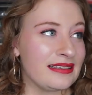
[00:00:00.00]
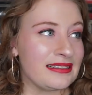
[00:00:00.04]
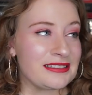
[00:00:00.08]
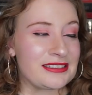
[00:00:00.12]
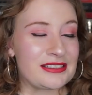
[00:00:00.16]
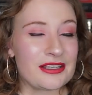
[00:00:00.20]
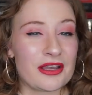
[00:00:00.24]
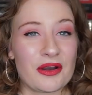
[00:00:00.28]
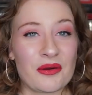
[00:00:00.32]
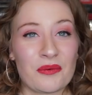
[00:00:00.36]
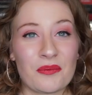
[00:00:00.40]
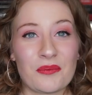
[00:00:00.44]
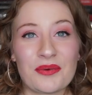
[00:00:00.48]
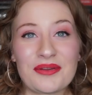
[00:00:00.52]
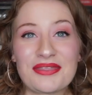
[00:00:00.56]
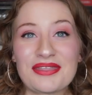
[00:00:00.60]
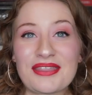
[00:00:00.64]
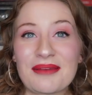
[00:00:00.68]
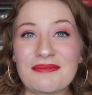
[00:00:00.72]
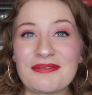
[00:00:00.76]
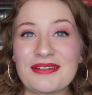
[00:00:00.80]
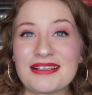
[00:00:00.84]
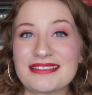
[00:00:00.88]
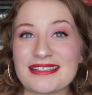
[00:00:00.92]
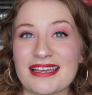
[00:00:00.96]
So with
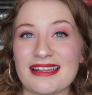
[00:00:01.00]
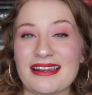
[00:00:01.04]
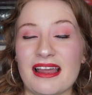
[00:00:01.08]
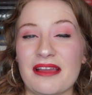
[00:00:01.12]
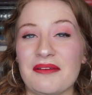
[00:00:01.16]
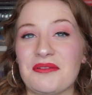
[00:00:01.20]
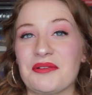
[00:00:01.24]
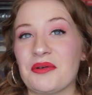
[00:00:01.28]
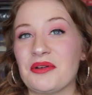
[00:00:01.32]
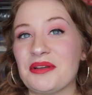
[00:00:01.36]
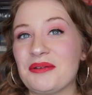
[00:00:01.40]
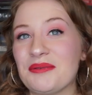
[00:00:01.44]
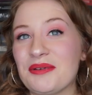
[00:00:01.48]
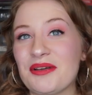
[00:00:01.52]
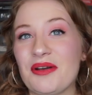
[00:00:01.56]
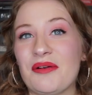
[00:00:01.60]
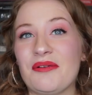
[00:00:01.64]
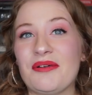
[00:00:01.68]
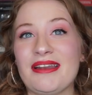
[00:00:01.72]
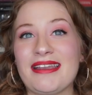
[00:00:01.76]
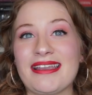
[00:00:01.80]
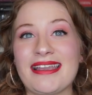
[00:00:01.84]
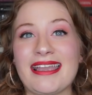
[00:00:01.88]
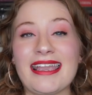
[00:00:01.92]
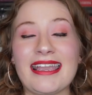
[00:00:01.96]
that being said, I'm going to be
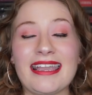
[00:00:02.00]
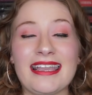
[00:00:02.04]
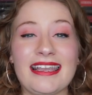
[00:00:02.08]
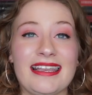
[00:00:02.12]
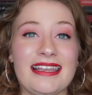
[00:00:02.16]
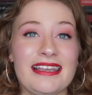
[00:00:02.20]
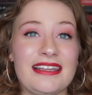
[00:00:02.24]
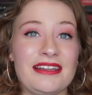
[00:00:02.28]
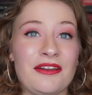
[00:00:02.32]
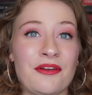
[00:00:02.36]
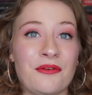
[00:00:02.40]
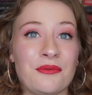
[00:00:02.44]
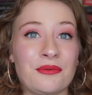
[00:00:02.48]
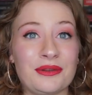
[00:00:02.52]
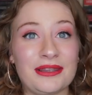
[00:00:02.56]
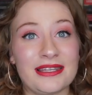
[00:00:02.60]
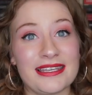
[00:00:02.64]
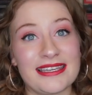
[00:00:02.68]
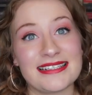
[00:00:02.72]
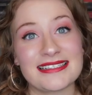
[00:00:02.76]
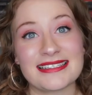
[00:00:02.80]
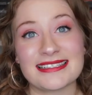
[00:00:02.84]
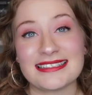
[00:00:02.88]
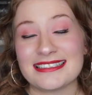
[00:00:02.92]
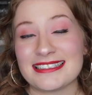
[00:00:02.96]
going in
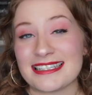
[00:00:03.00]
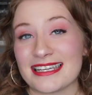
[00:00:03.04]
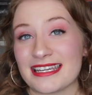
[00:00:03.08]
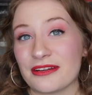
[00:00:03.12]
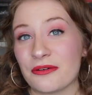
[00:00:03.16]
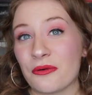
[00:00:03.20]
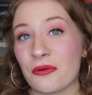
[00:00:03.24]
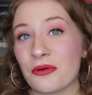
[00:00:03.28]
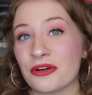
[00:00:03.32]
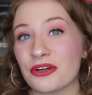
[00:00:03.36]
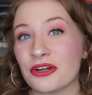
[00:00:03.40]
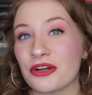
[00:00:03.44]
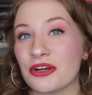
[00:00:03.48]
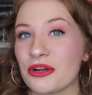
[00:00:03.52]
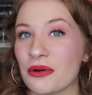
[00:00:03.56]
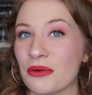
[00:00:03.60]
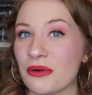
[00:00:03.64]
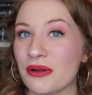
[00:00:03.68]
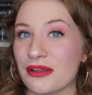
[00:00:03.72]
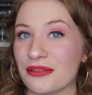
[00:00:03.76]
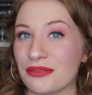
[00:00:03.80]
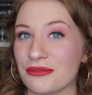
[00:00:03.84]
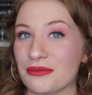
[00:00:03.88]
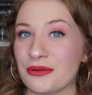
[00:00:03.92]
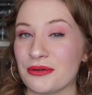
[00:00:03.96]
release date order,
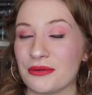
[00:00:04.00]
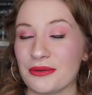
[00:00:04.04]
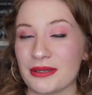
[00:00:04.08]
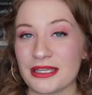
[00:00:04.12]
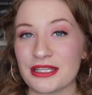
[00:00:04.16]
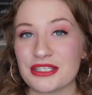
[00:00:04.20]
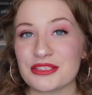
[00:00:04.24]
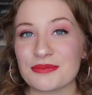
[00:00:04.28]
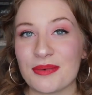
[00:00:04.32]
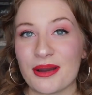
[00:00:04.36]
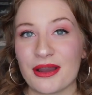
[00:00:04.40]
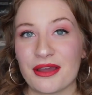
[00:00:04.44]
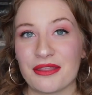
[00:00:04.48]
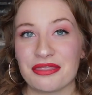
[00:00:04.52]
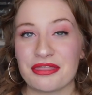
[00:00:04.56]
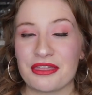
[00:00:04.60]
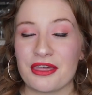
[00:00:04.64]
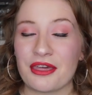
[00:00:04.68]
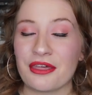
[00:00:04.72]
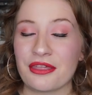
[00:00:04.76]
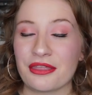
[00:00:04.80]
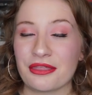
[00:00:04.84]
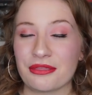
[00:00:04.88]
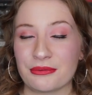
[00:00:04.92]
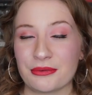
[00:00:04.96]
going through each month
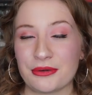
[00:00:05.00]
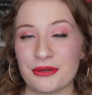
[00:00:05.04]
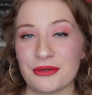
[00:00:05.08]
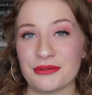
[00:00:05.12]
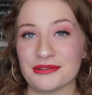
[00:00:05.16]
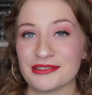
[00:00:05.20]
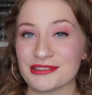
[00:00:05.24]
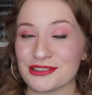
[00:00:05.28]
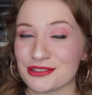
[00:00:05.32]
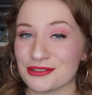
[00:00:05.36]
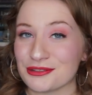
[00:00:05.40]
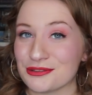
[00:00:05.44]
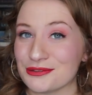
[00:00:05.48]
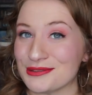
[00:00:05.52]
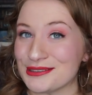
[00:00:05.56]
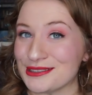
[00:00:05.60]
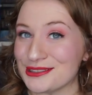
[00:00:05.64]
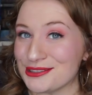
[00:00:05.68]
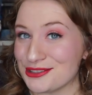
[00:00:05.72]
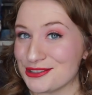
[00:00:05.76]
through to